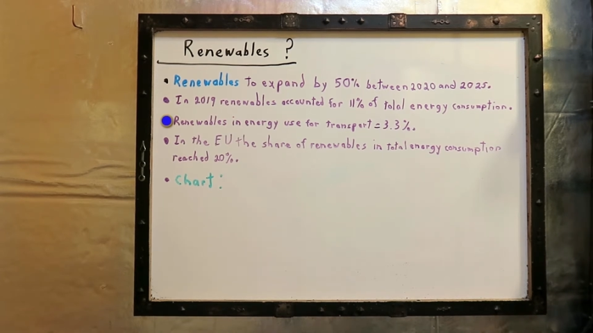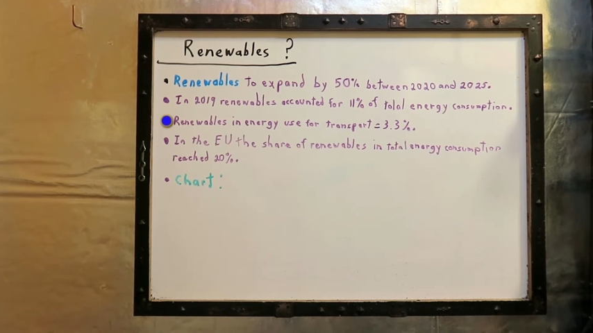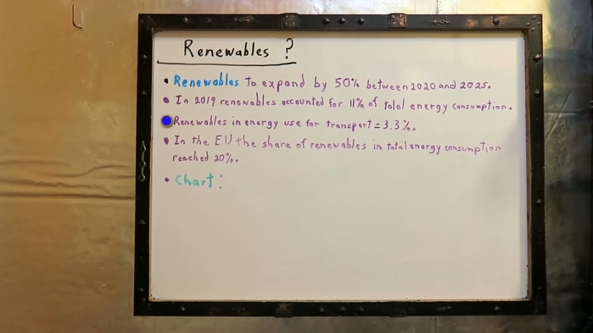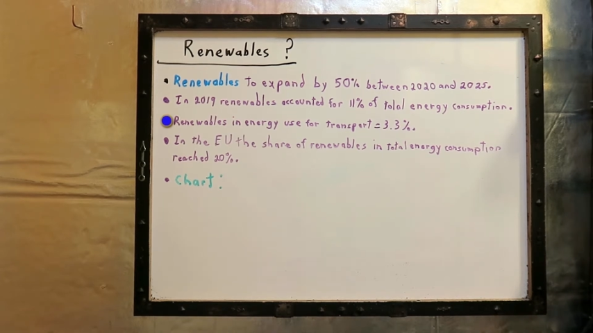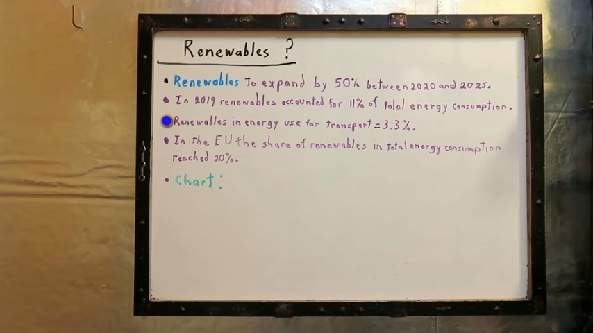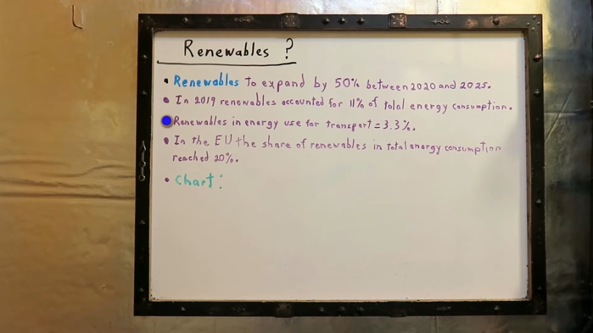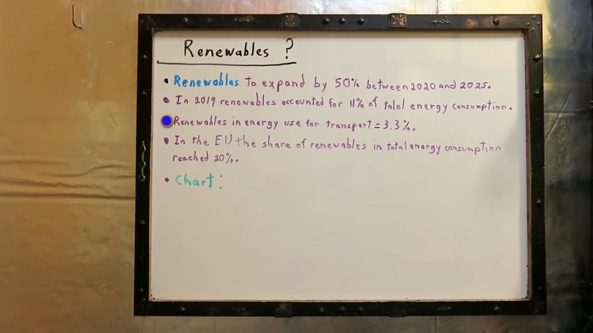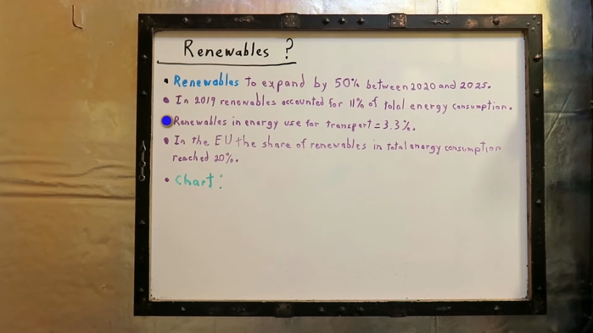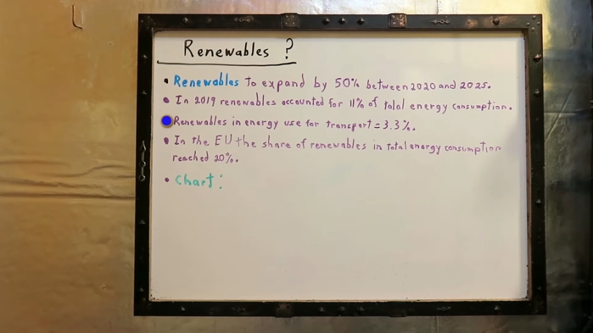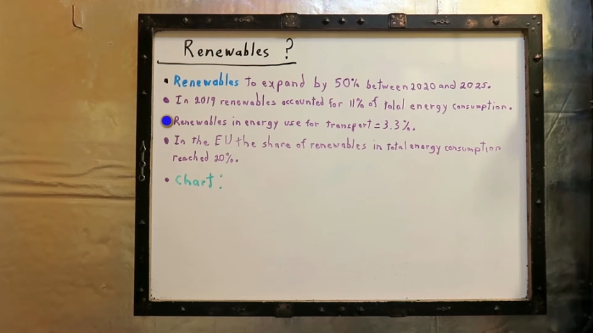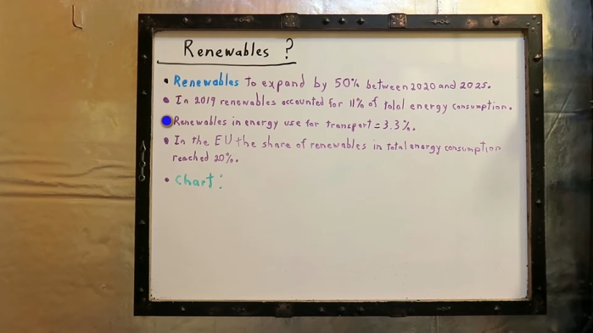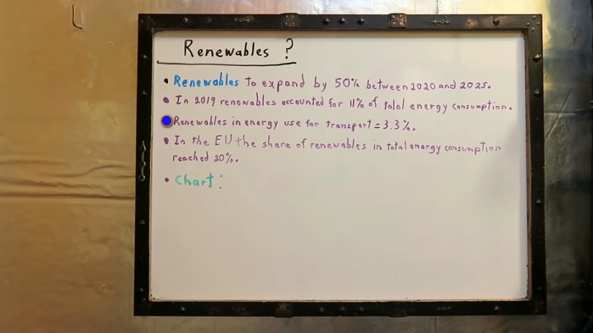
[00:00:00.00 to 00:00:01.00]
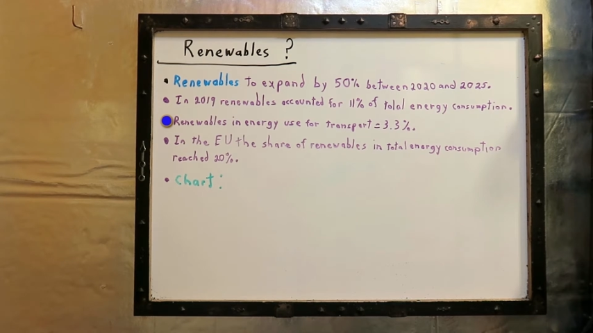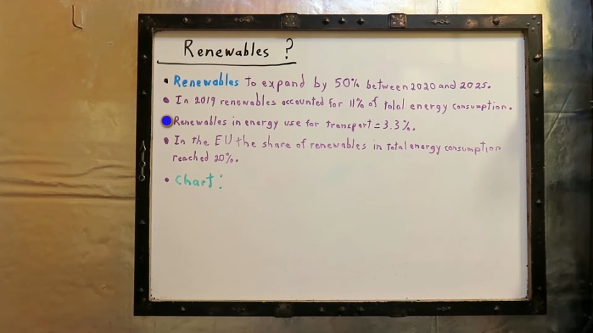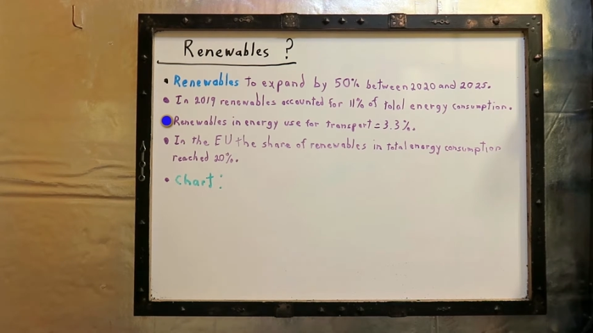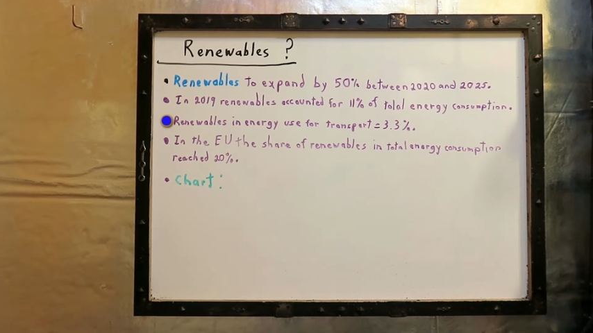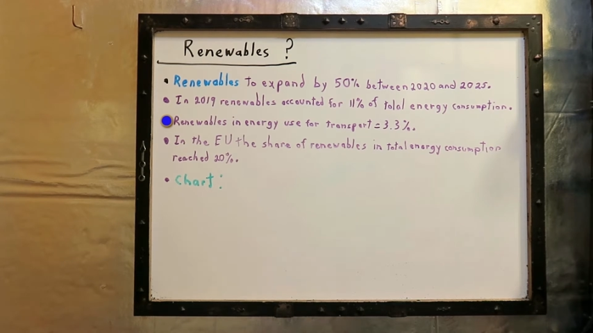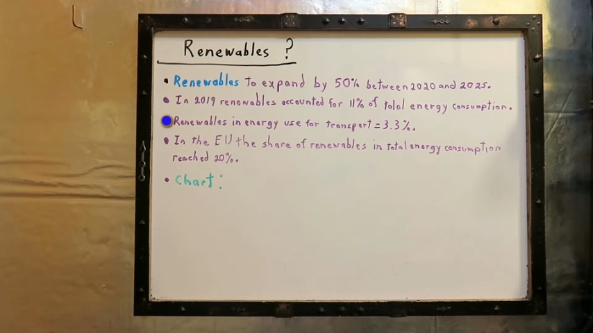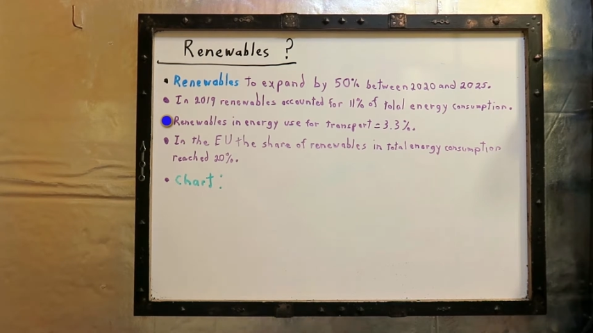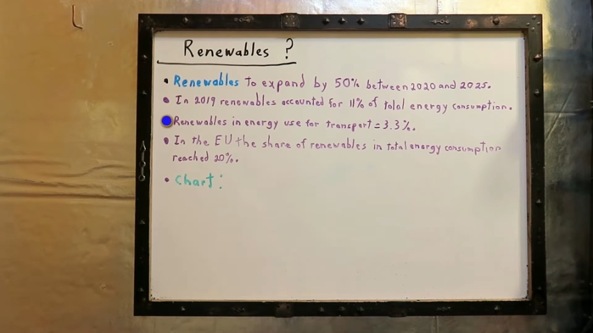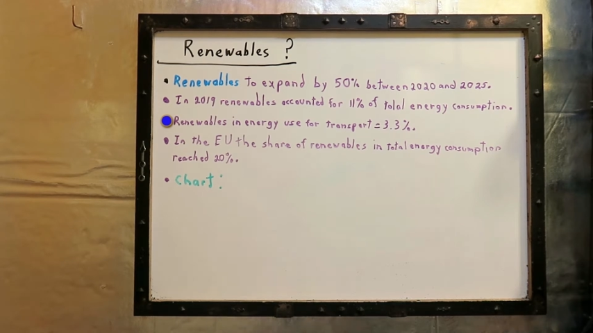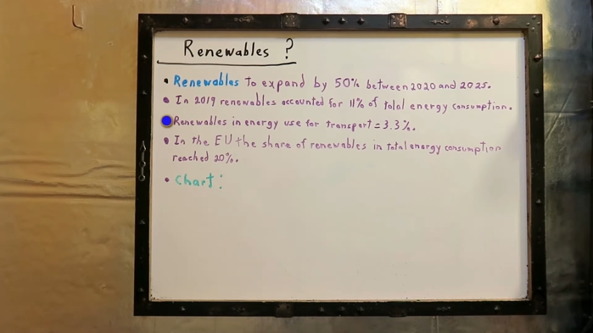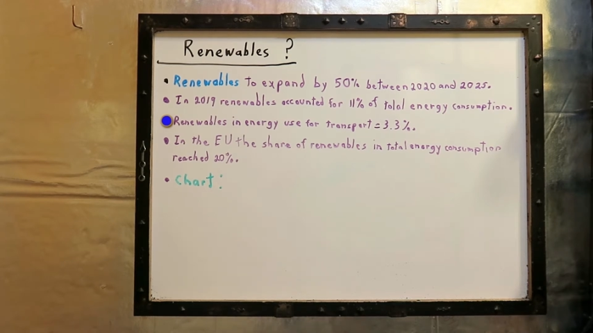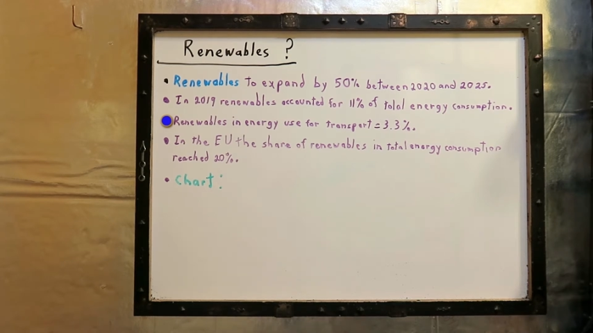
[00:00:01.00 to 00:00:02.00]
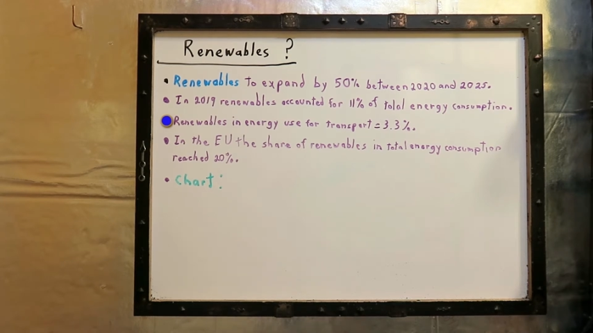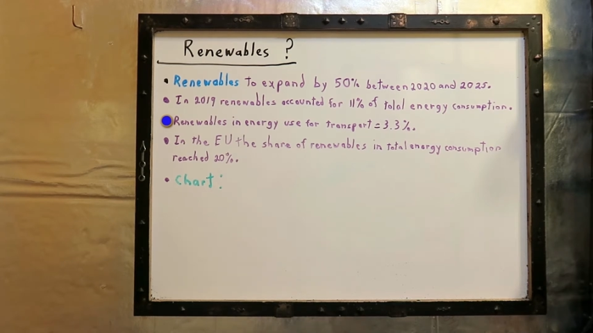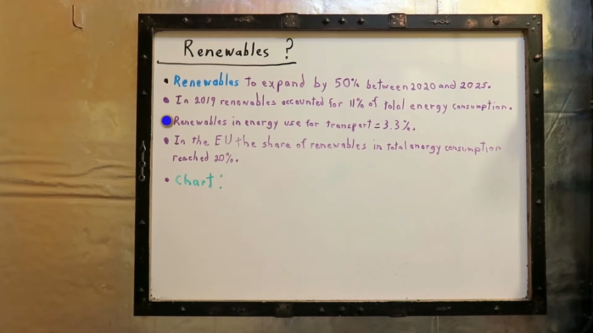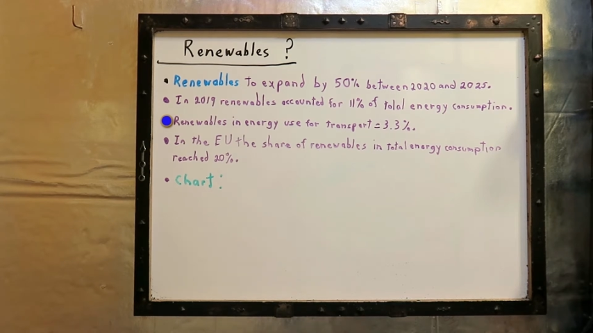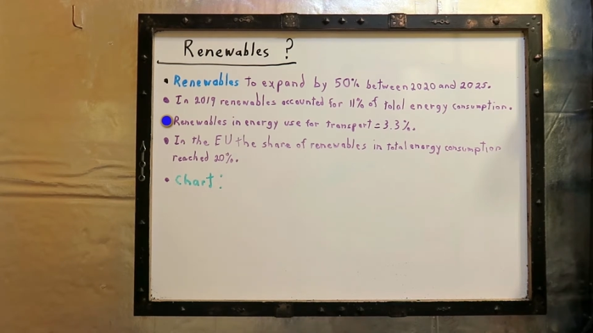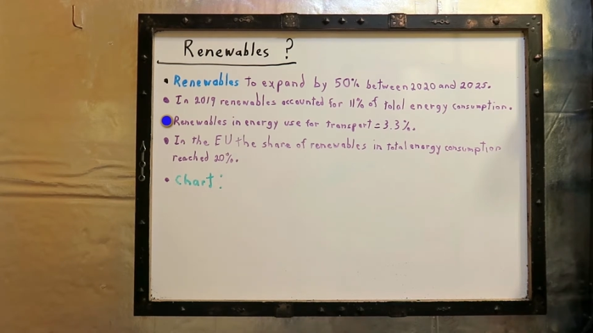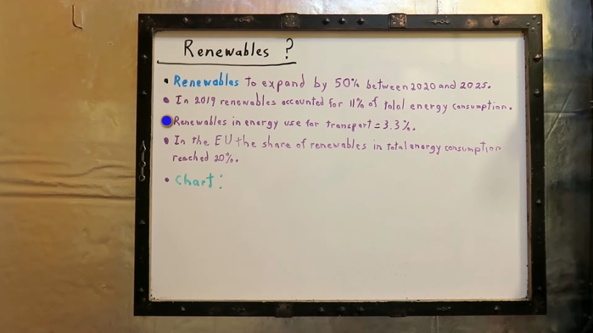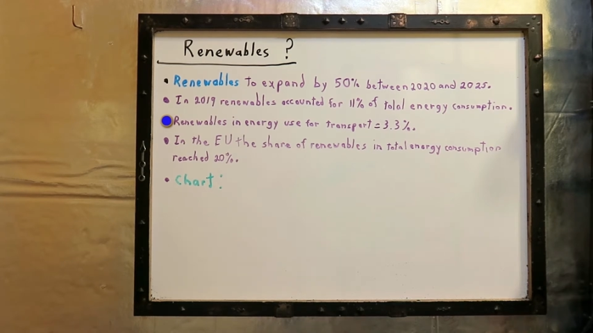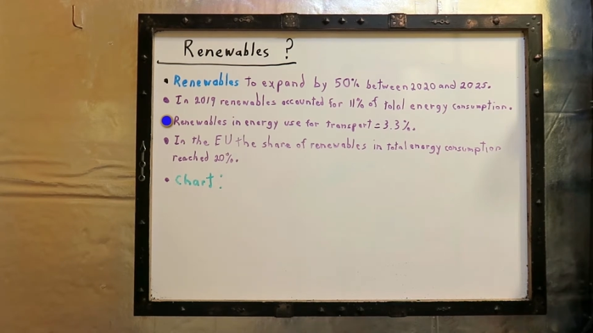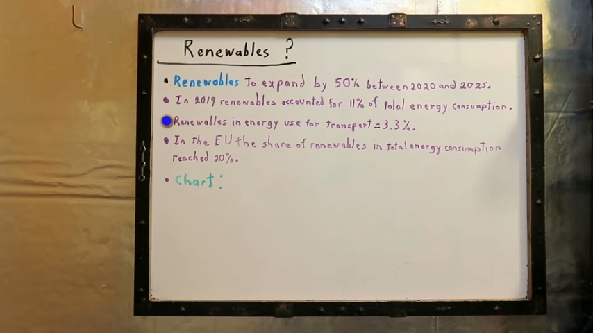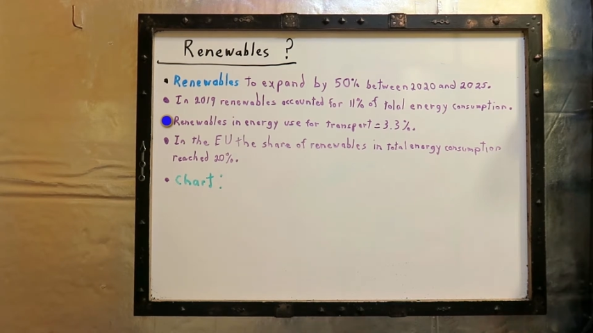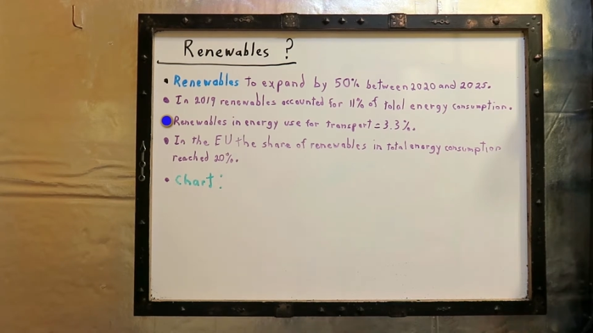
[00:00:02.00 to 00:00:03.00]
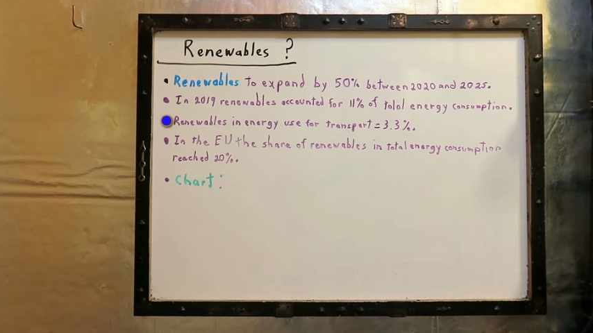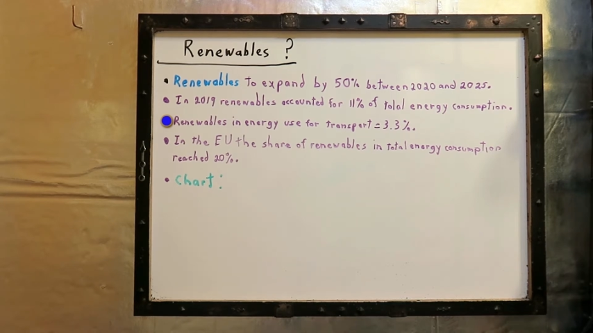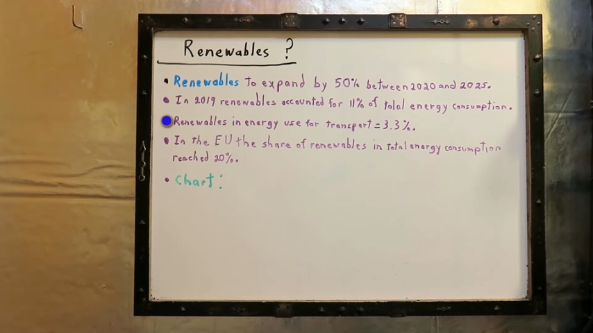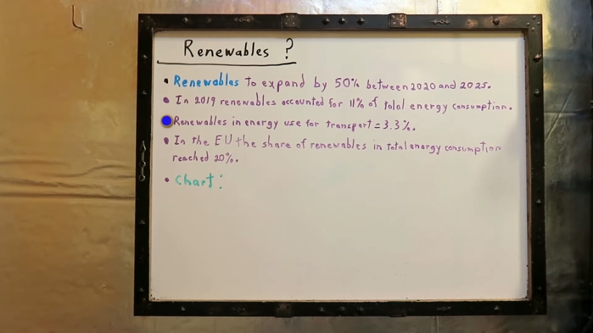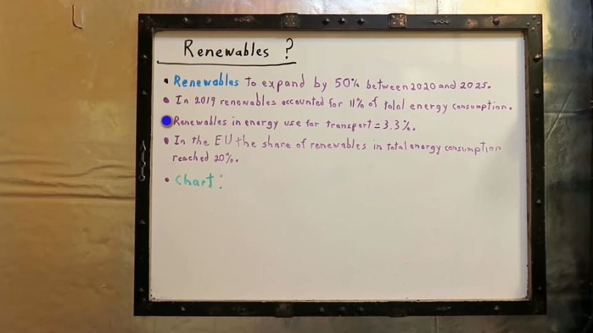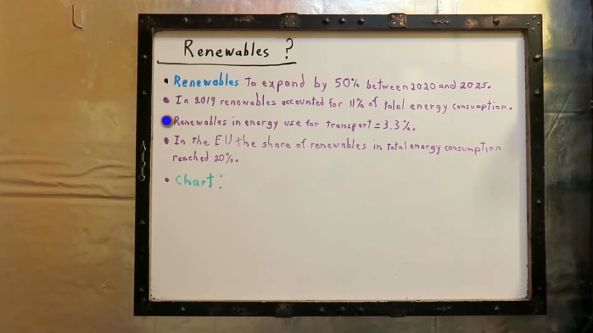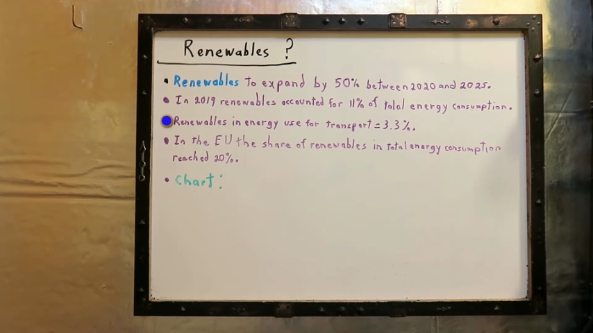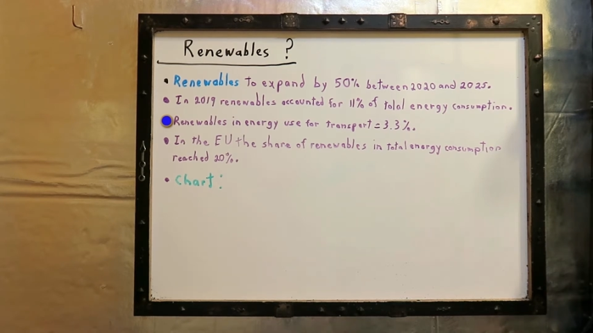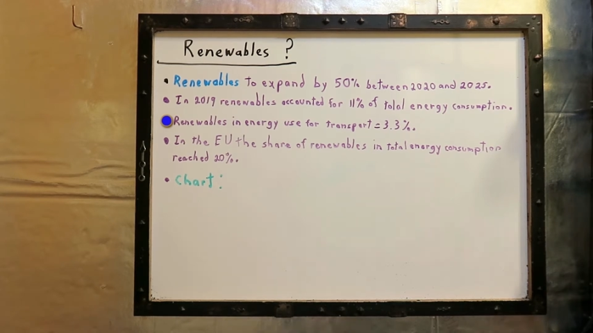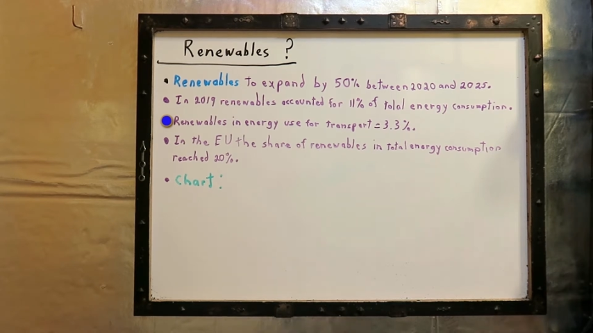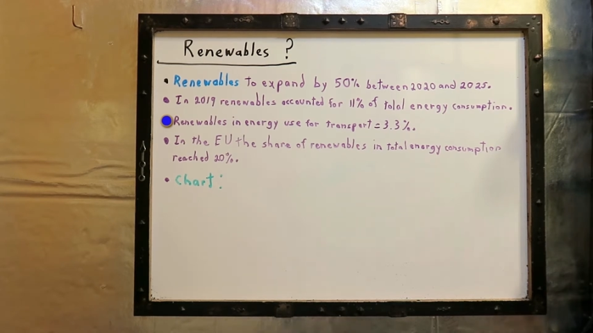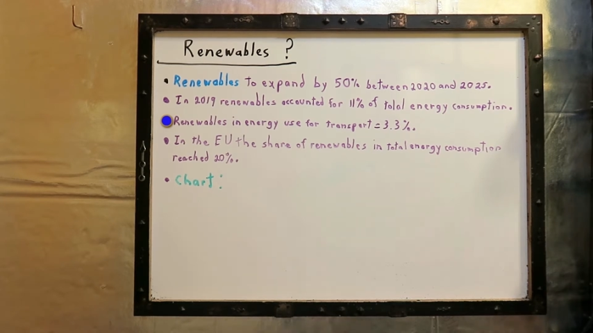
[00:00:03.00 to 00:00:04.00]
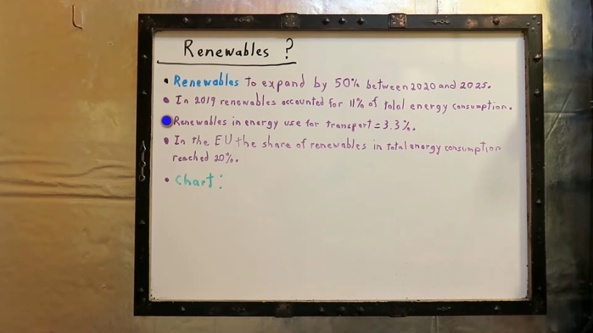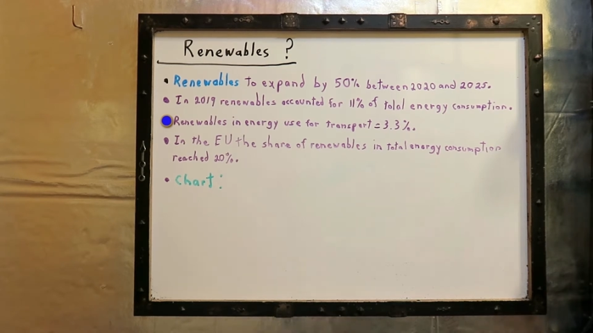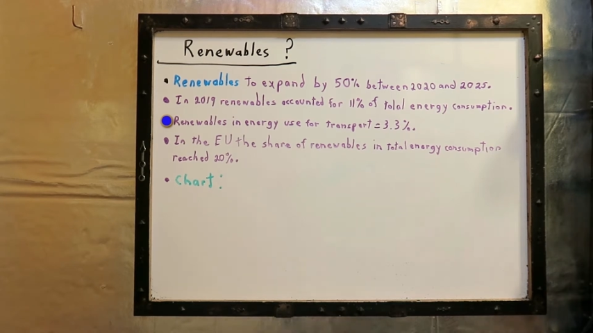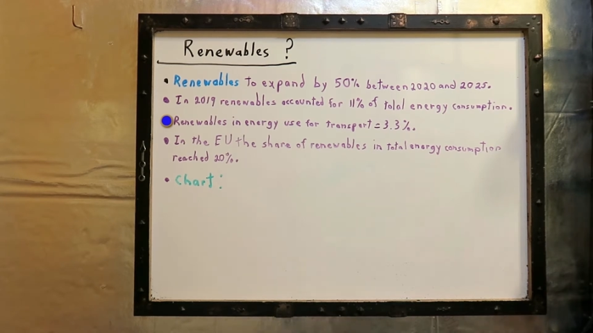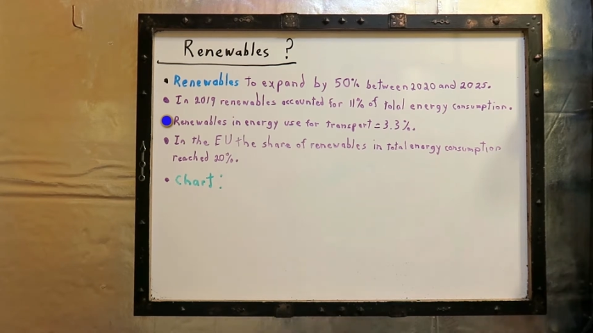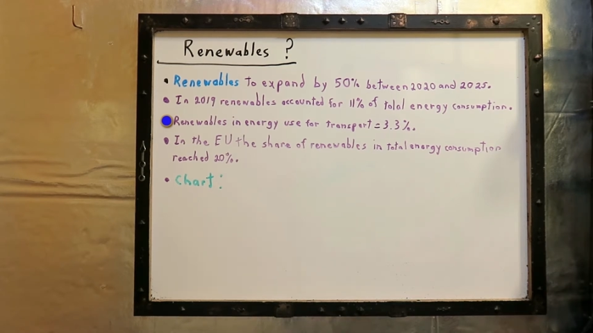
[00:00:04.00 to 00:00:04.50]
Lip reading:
[unreadable: no face in view]